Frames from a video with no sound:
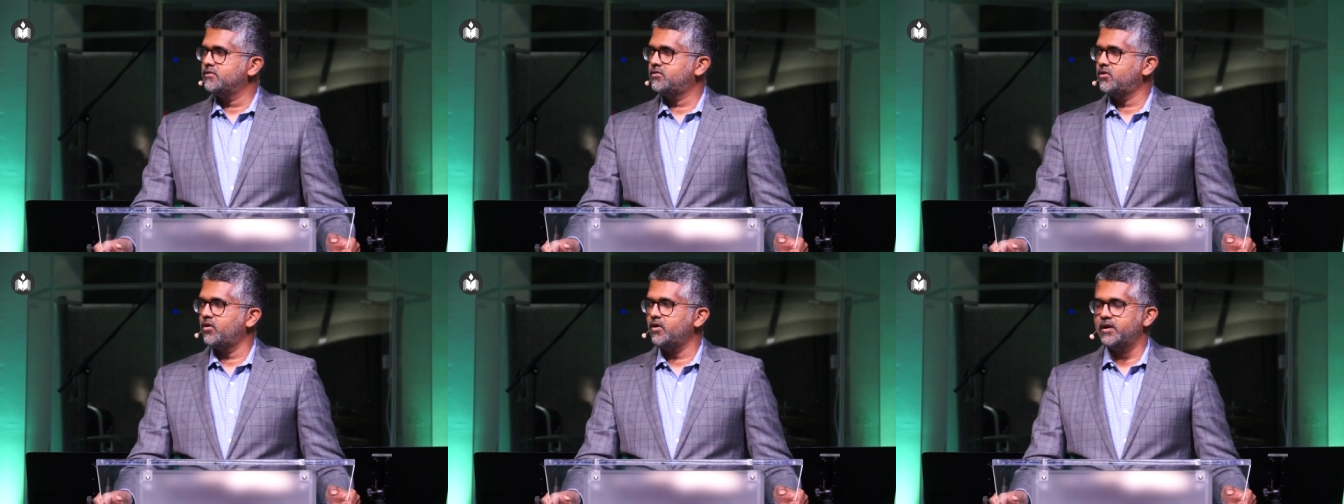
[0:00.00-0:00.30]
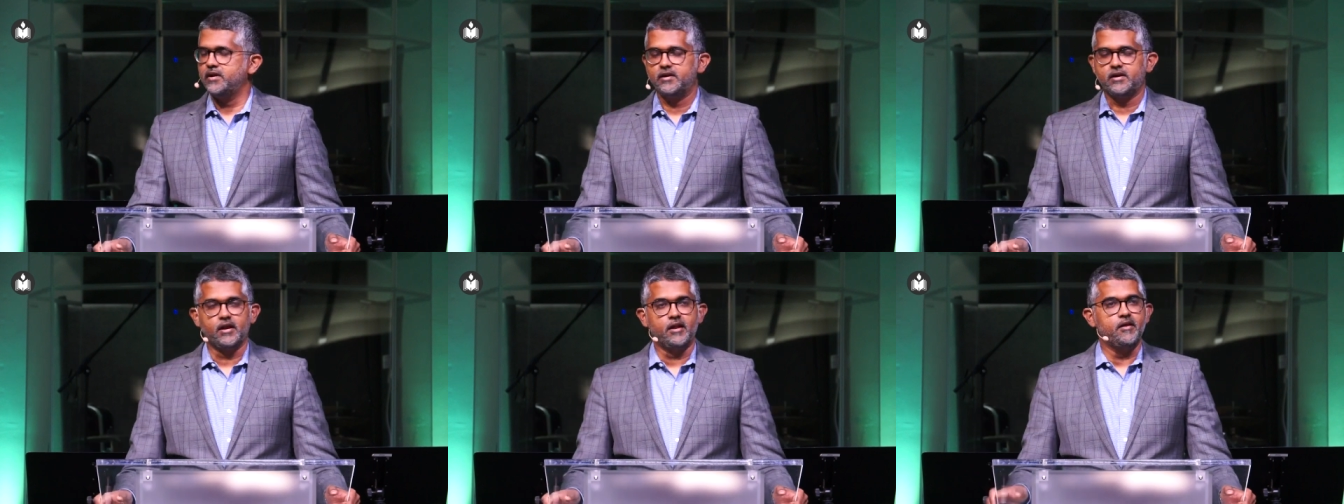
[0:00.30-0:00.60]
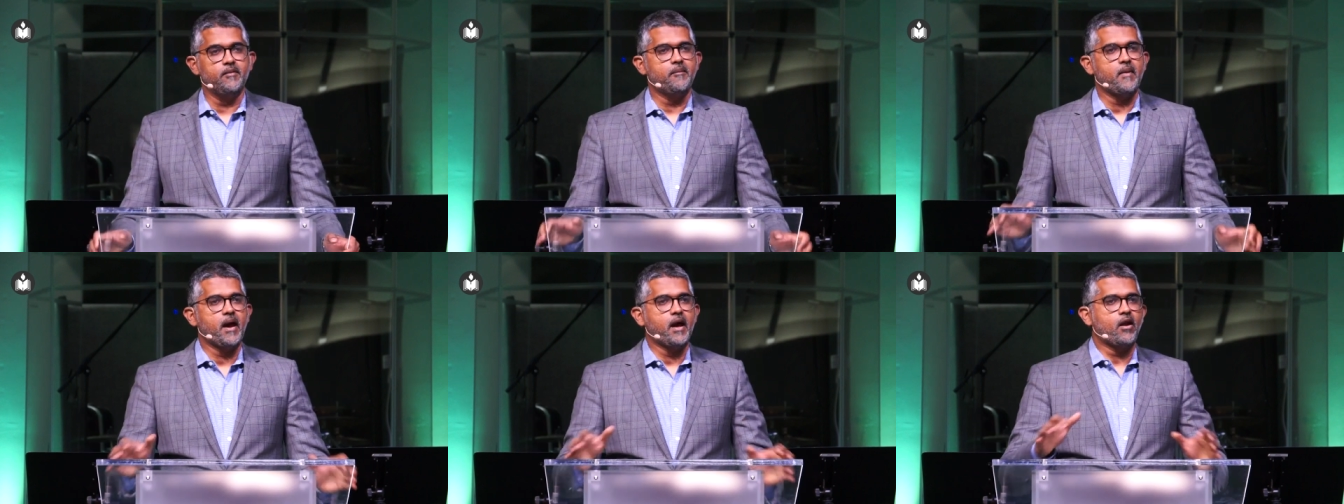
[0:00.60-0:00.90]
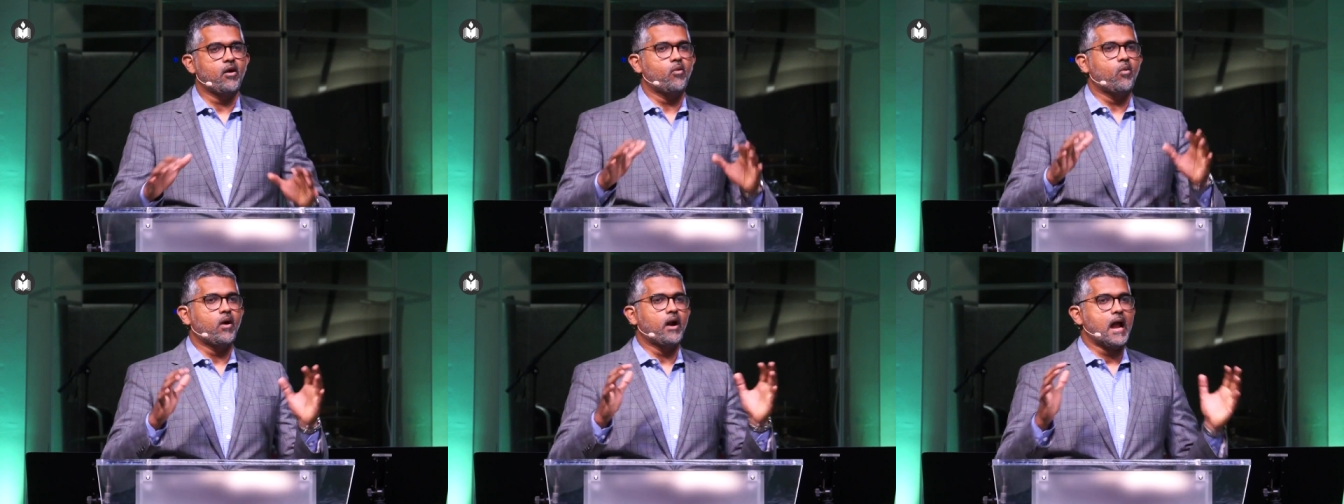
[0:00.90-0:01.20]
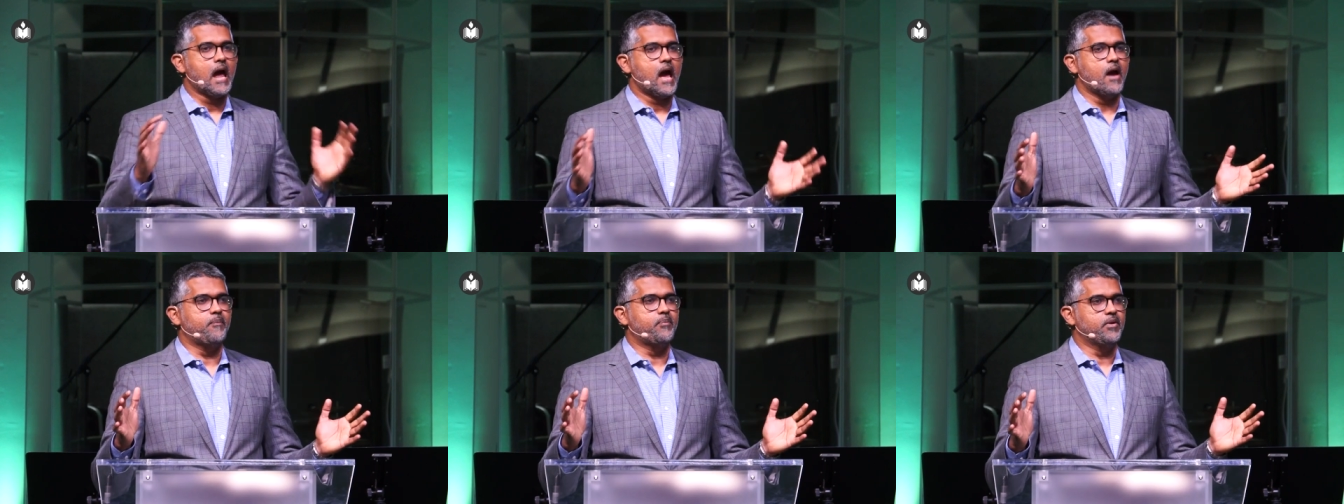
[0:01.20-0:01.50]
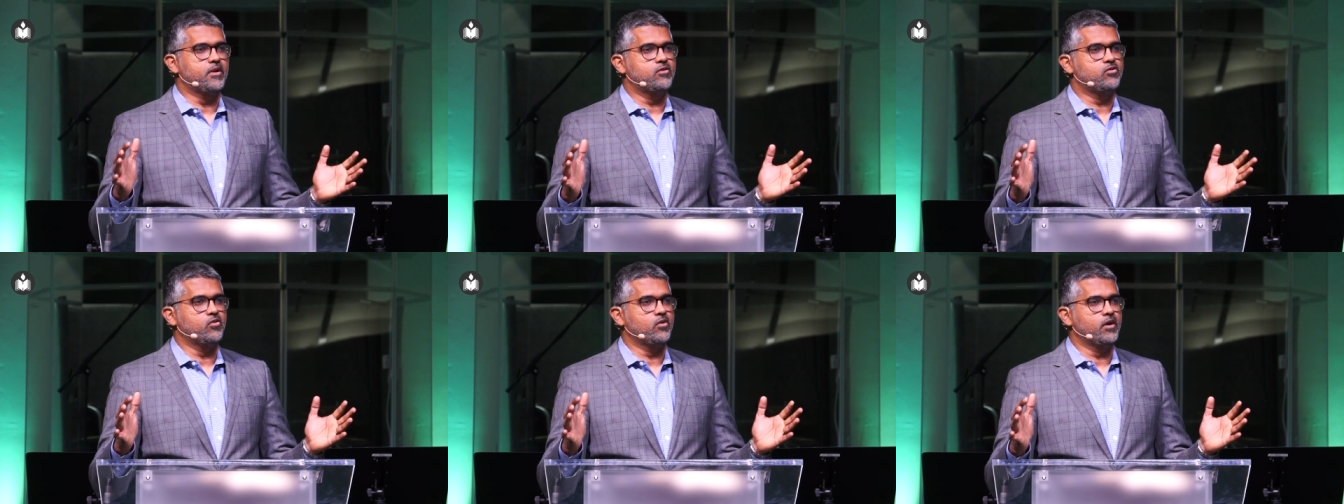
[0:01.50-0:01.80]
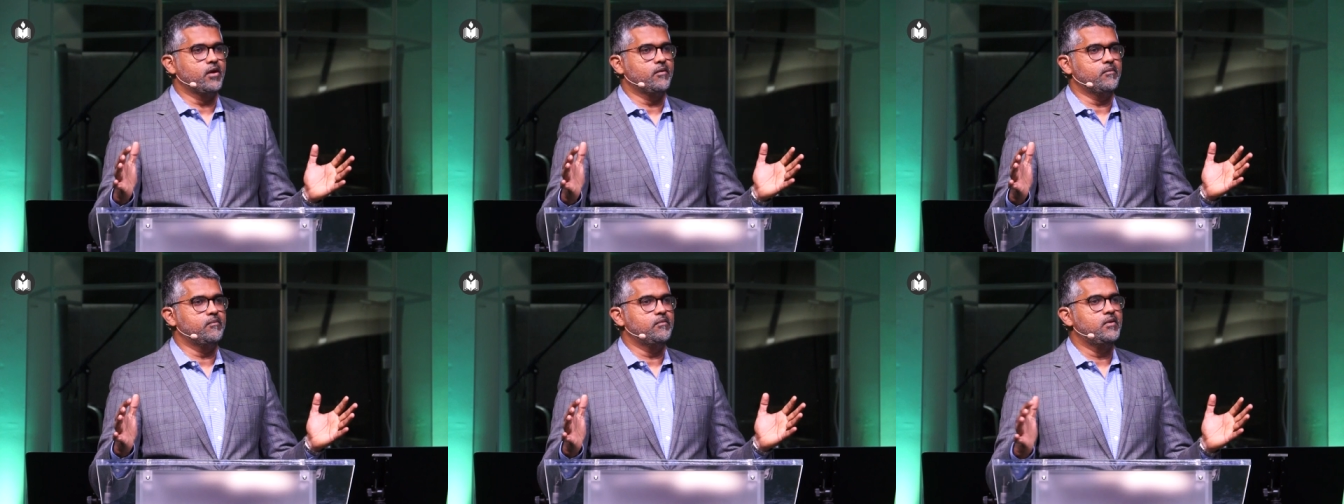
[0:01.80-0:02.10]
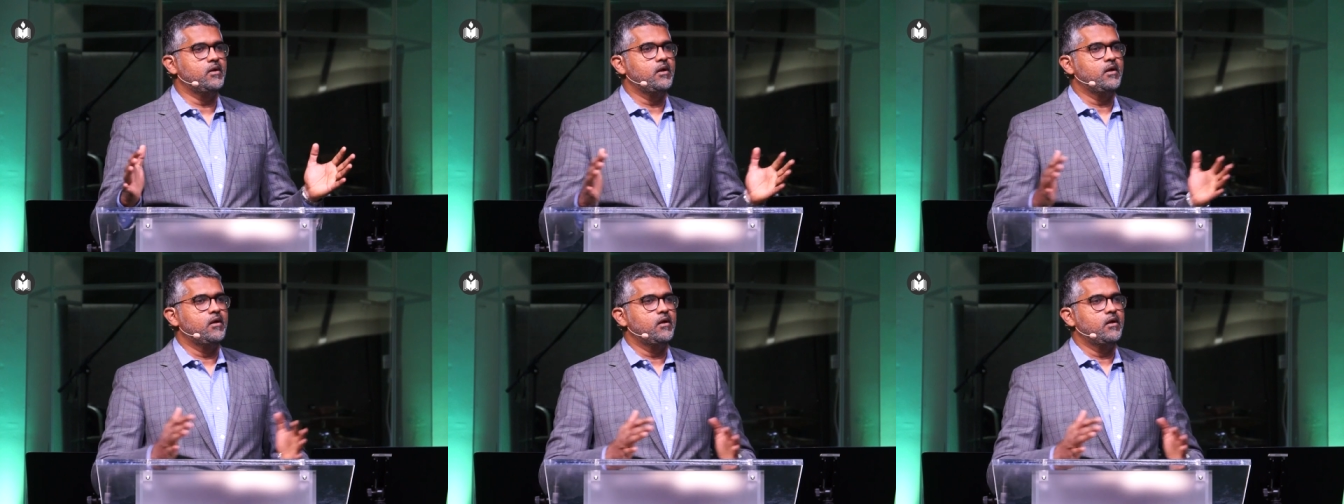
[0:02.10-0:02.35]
So it didn't matter what happened to him